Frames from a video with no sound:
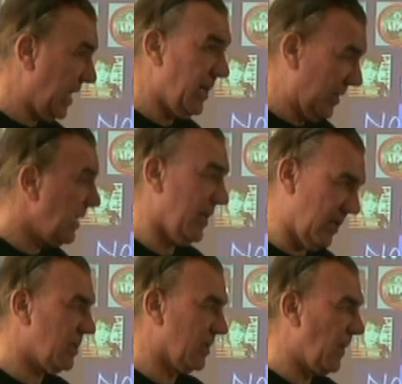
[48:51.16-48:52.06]
and they
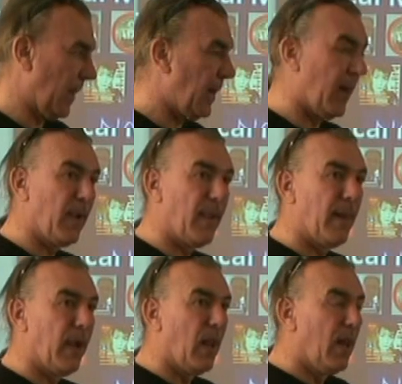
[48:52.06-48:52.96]
never sent anything.
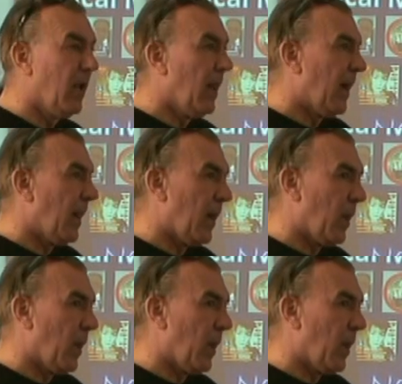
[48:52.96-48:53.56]
I had